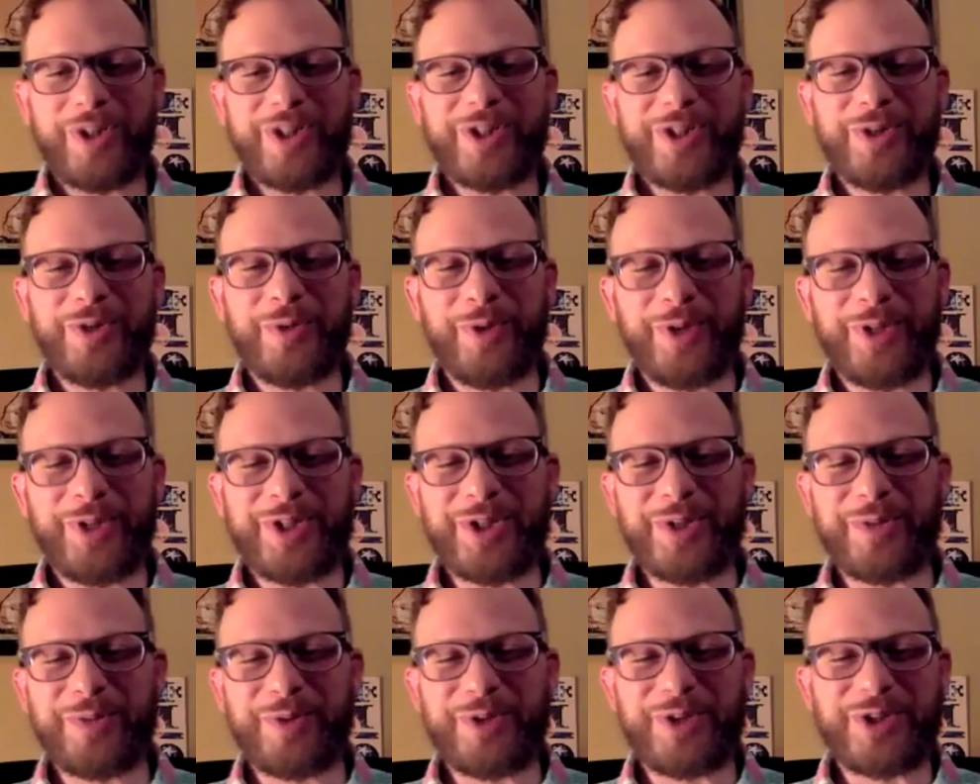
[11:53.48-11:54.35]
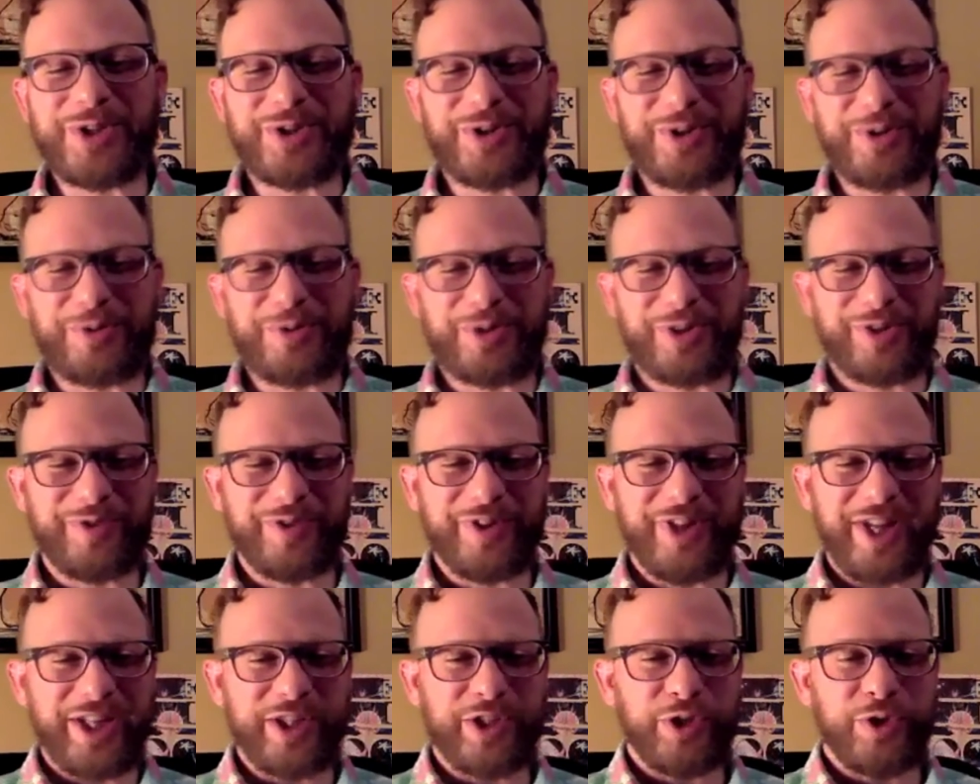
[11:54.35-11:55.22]
What's your prescription for
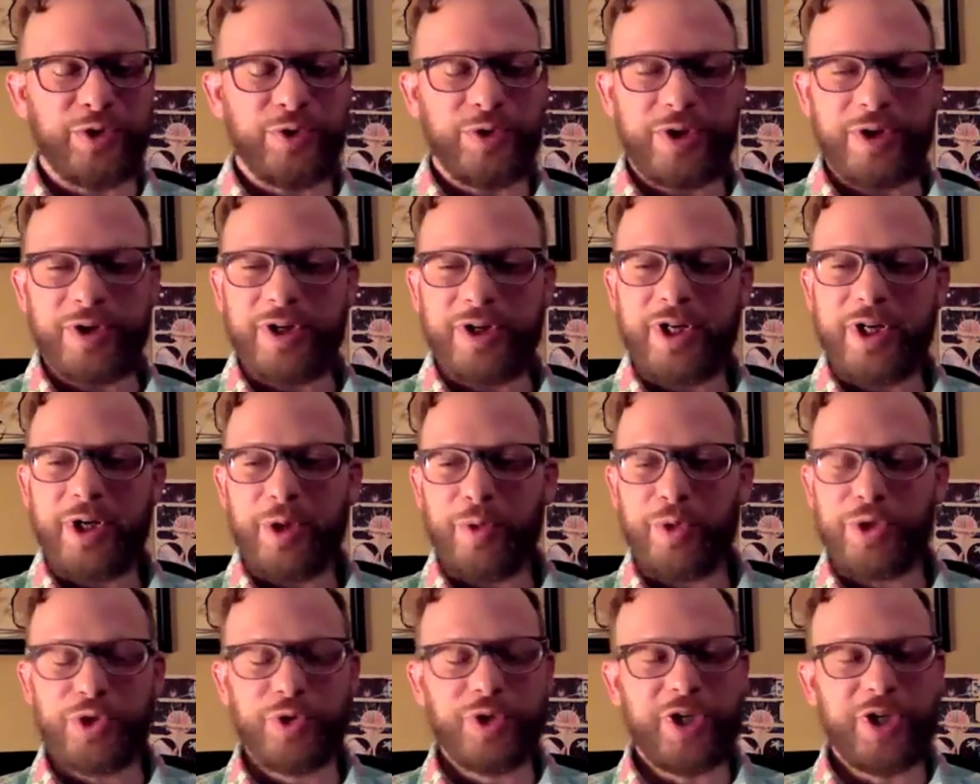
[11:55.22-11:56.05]
that? Would you